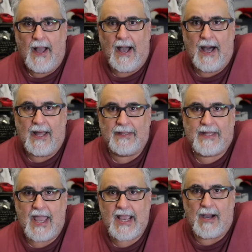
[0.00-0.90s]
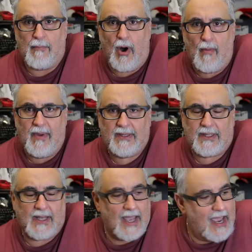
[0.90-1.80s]
uh, take a
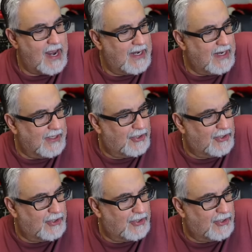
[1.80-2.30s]
moment and uh,